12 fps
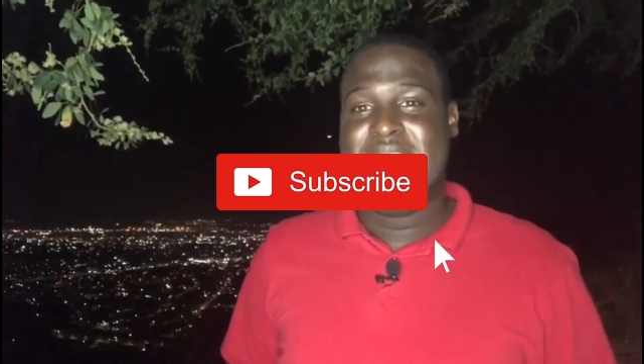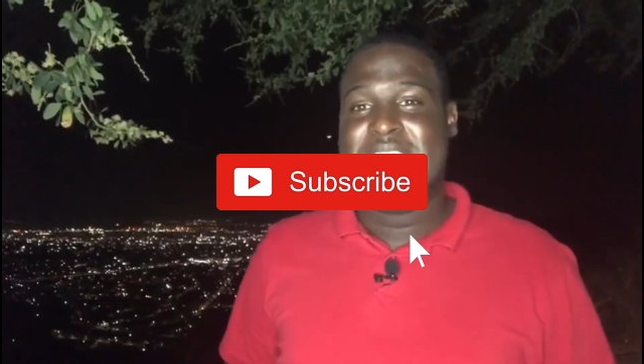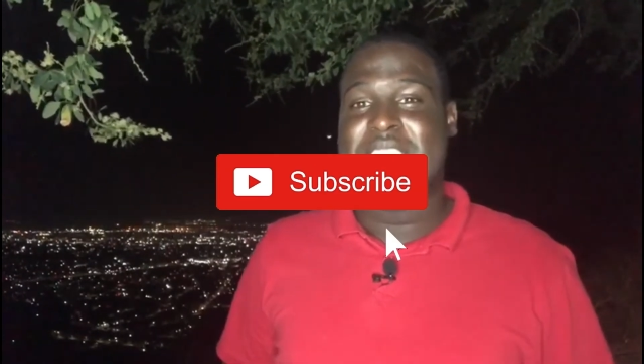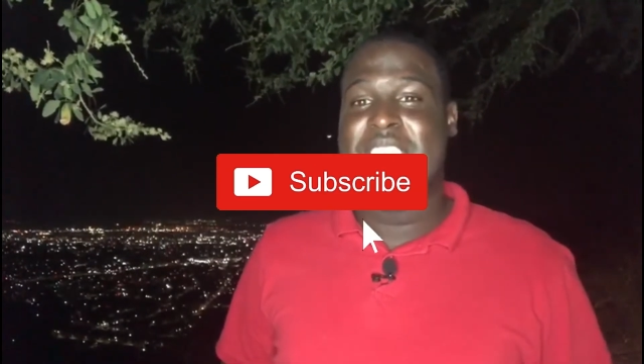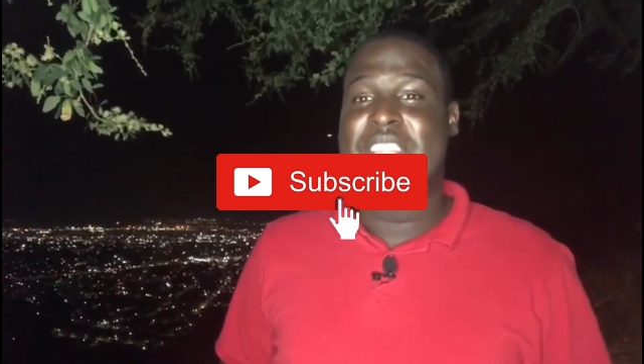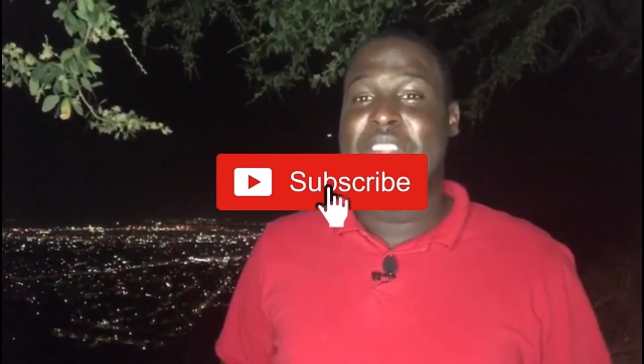
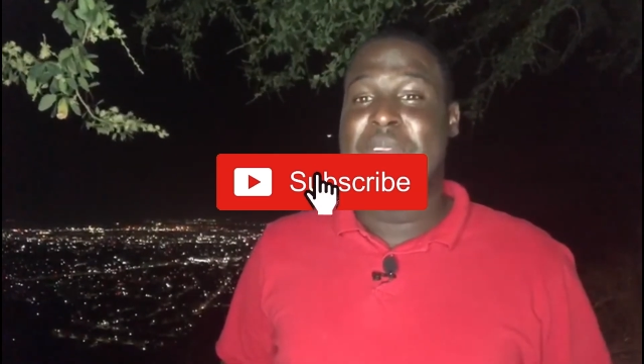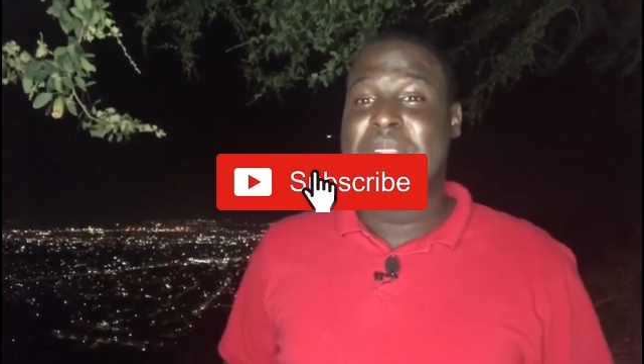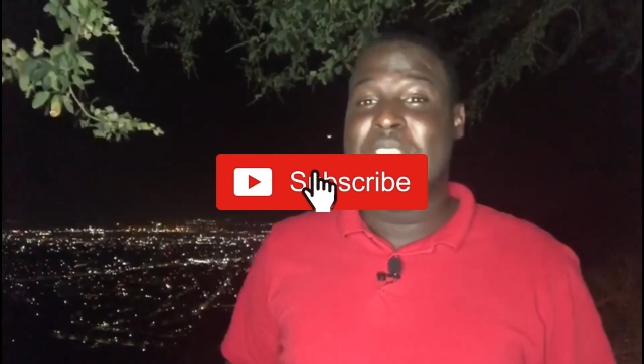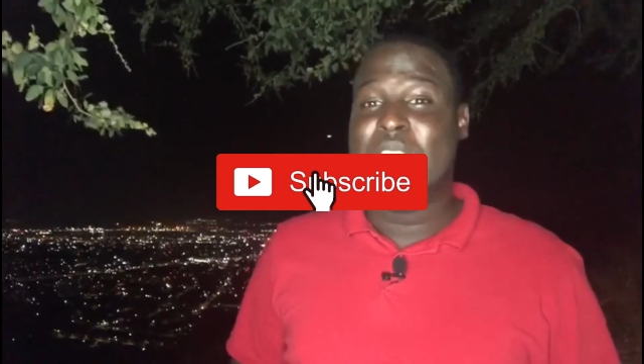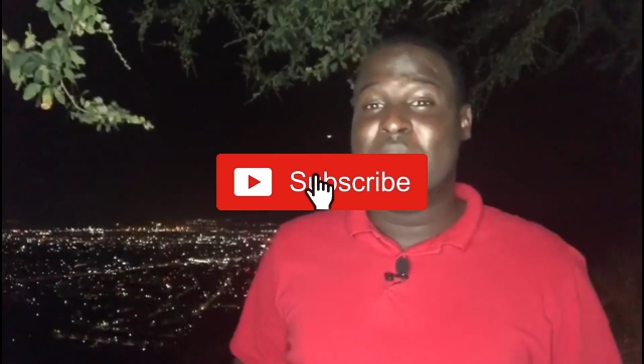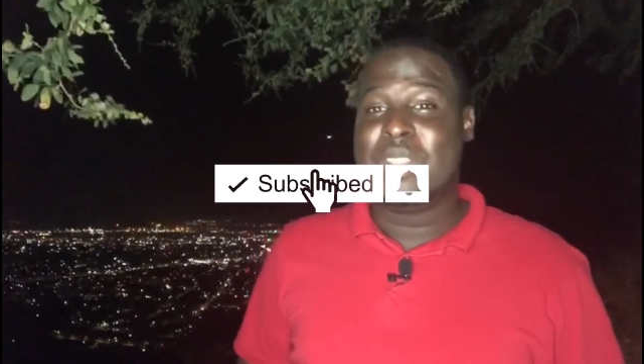so that you'll
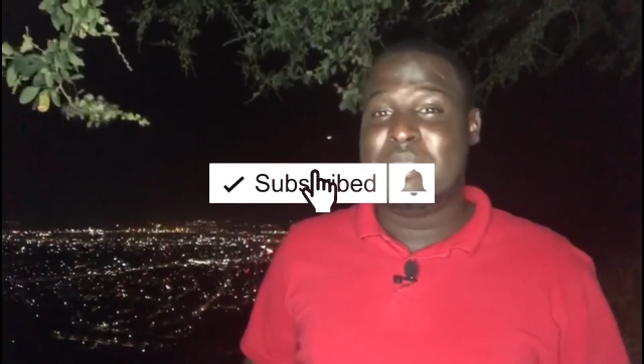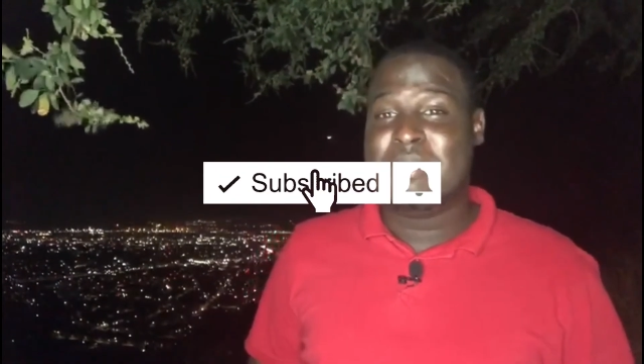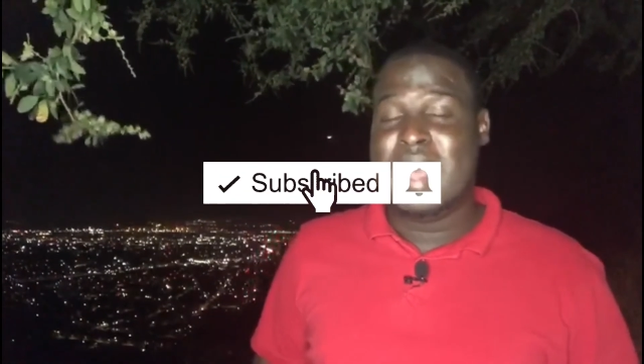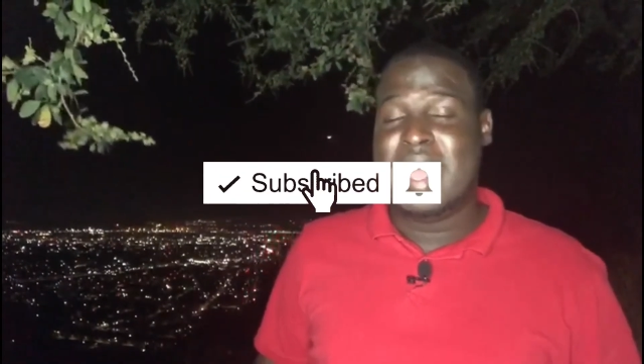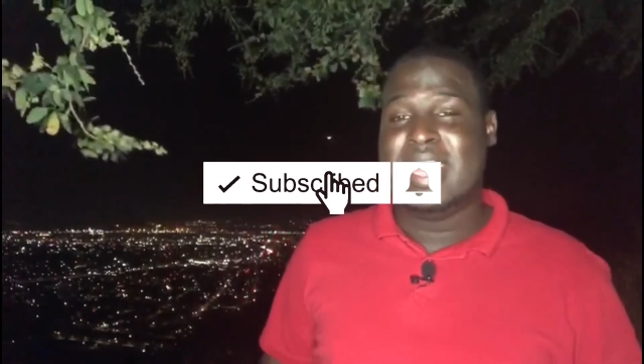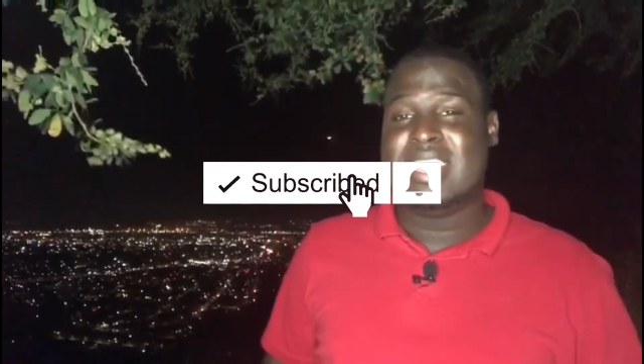be
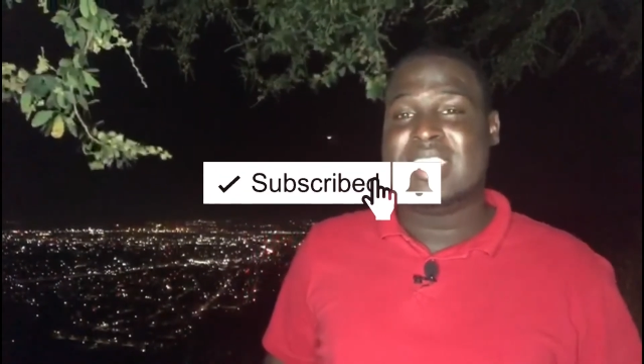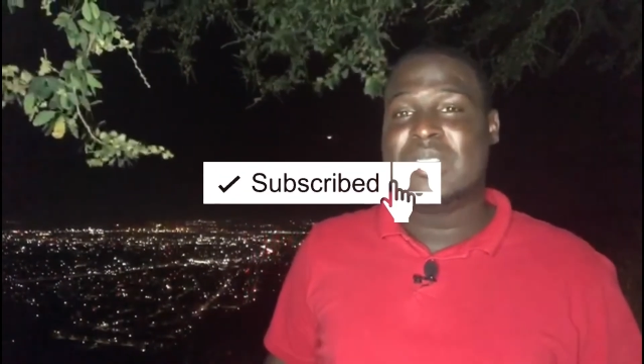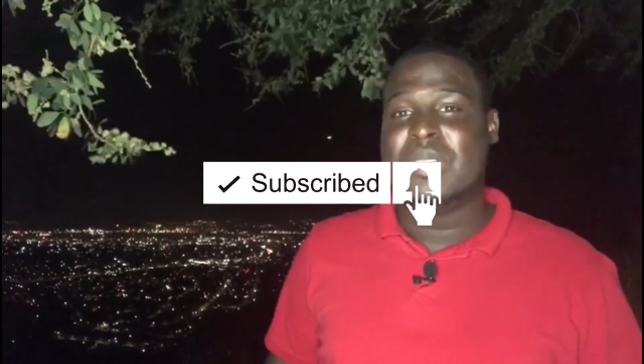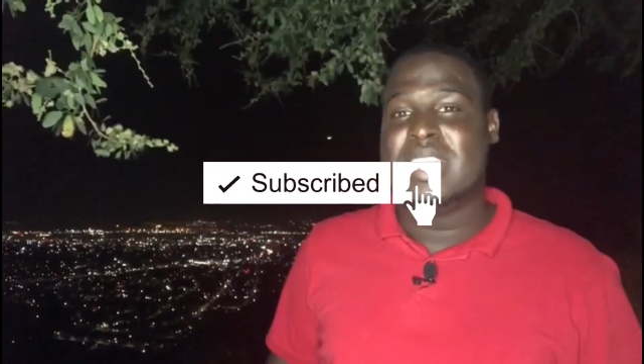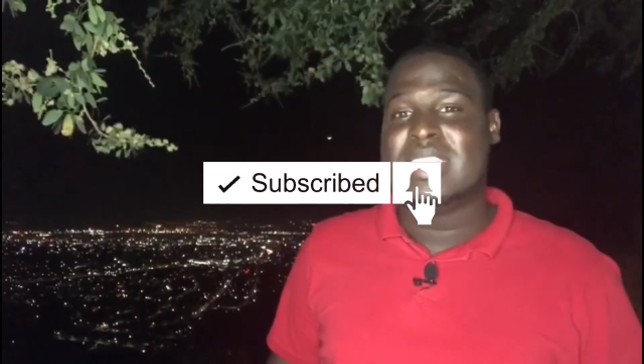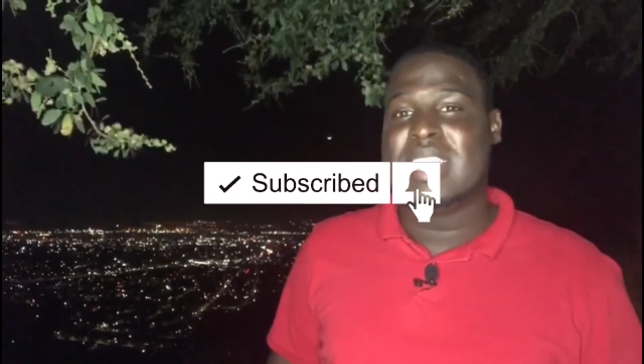notified as
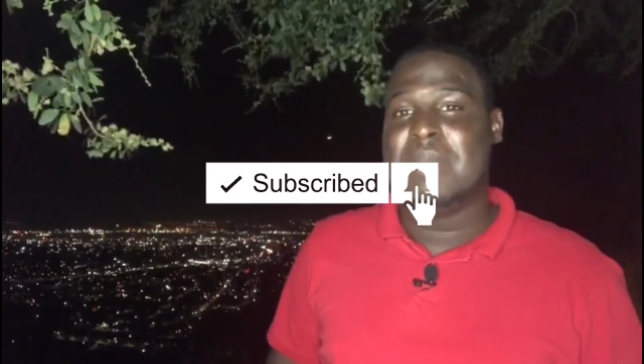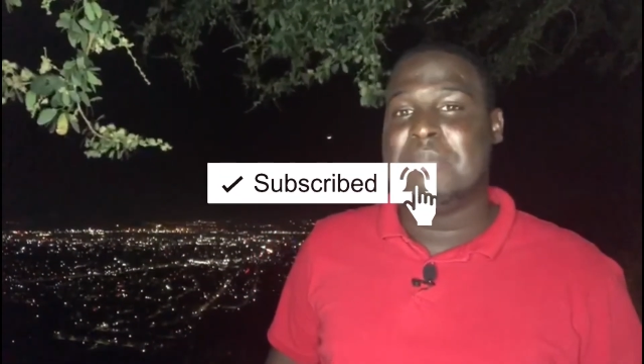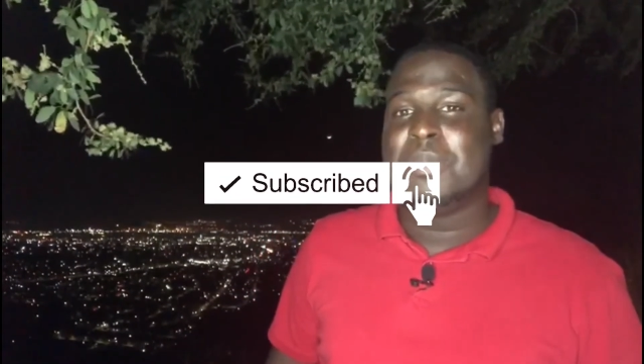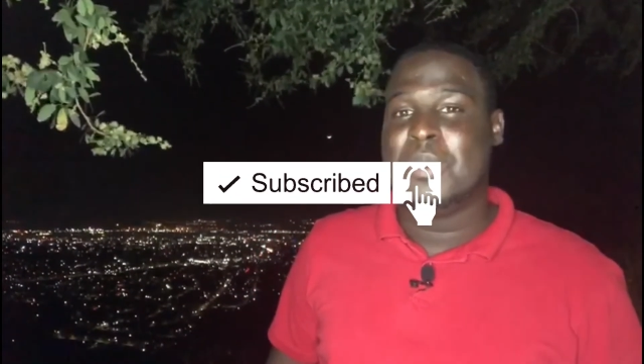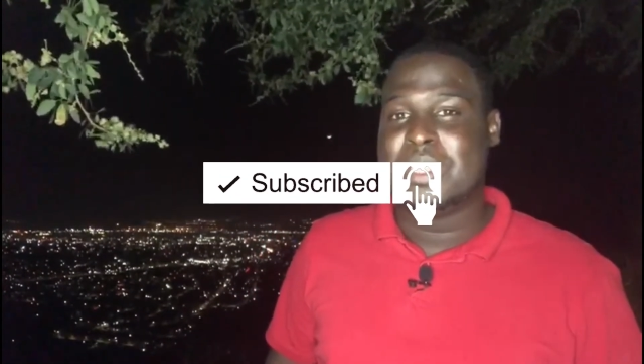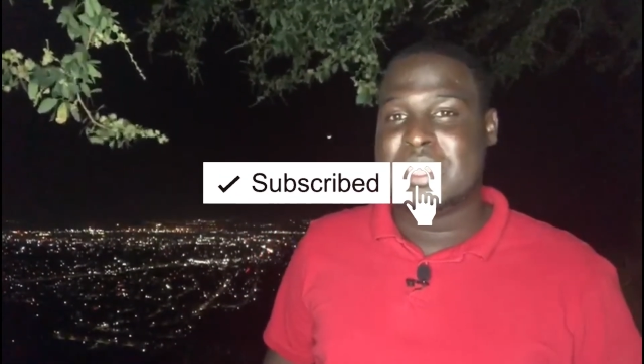soon as I
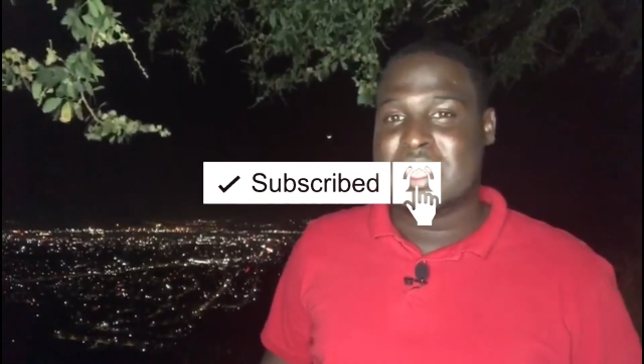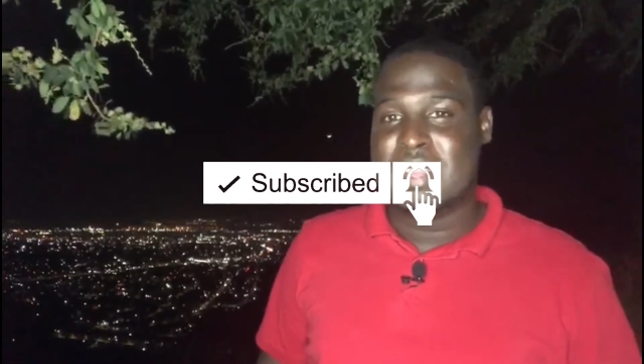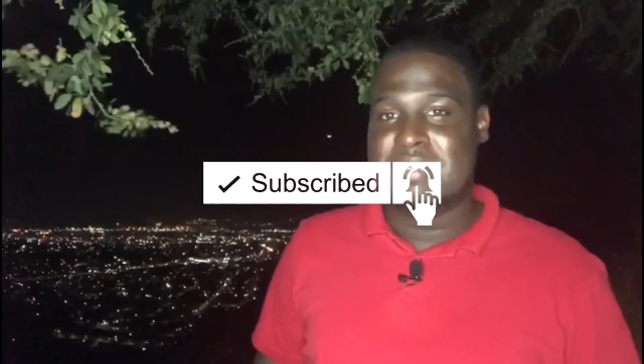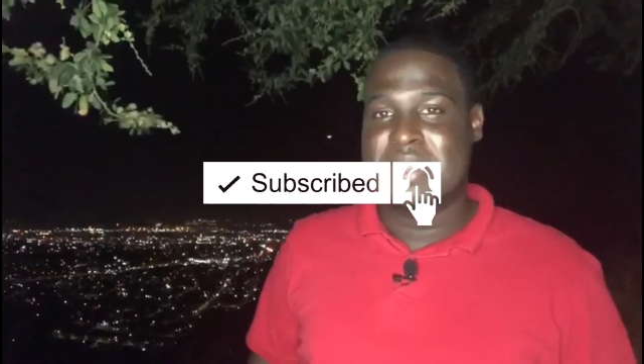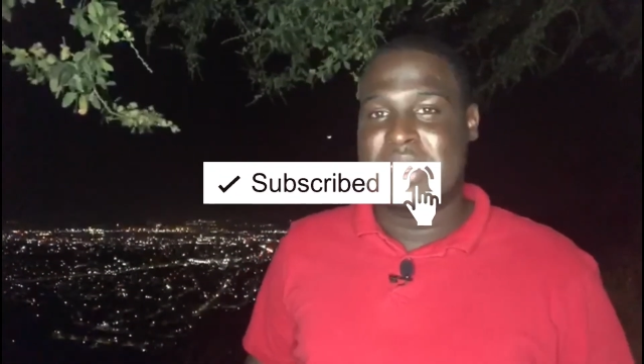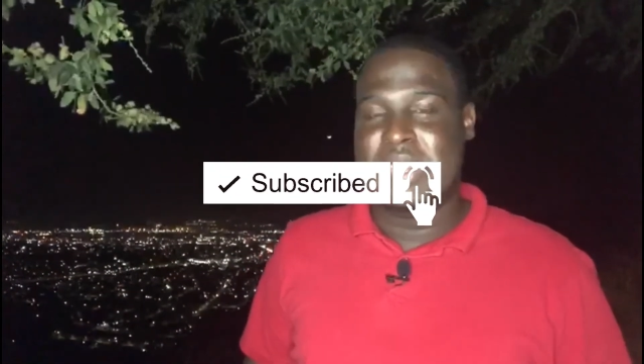post
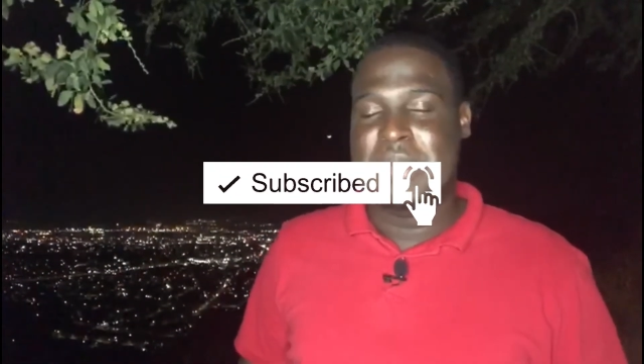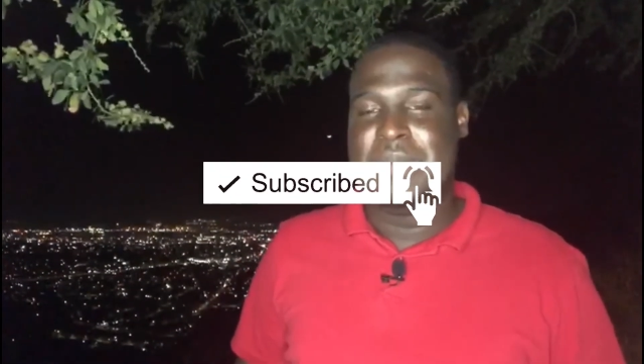a video.